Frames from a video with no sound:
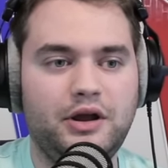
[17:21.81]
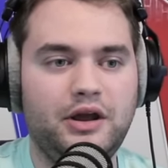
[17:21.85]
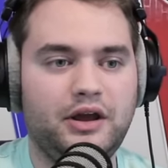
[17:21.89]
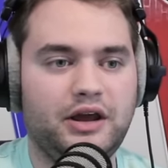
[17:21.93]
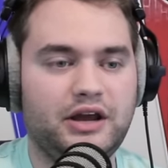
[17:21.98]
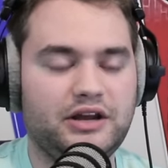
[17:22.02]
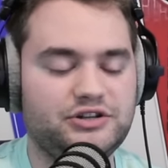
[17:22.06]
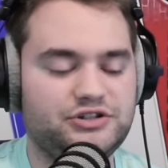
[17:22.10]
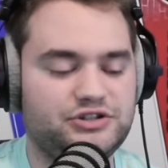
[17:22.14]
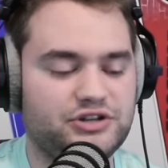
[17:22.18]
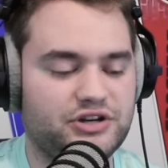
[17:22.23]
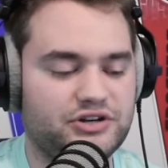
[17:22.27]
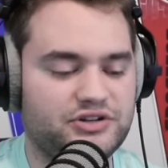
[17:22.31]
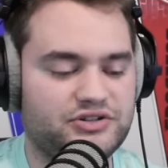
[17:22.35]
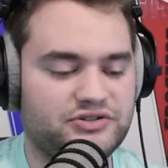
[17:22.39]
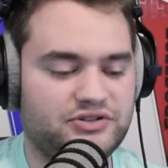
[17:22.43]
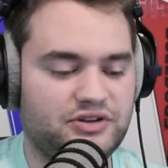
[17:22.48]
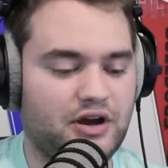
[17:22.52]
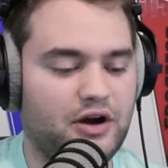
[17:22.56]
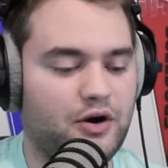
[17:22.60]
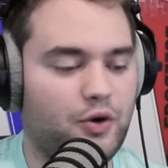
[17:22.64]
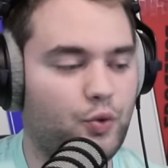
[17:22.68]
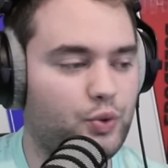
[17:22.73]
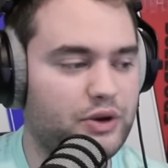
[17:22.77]
in just
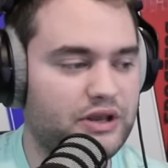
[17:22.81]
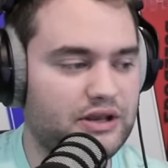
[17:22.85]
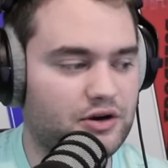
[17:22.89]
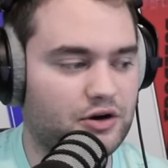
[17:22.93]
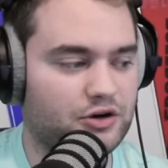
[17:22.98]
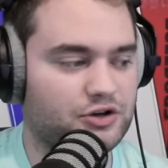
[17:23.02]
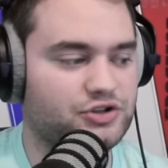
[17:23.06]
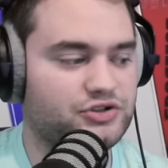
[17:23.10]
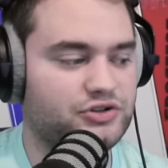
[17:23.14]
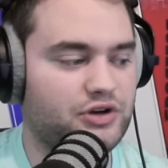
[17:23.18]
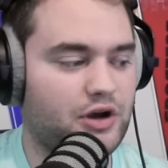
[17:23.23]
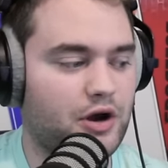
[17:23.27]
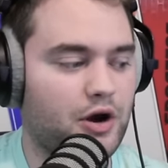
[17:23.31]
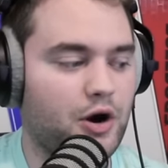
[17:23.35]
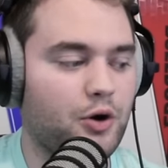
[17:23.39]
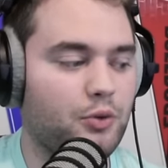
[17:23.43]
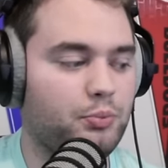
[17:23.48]
a week or so.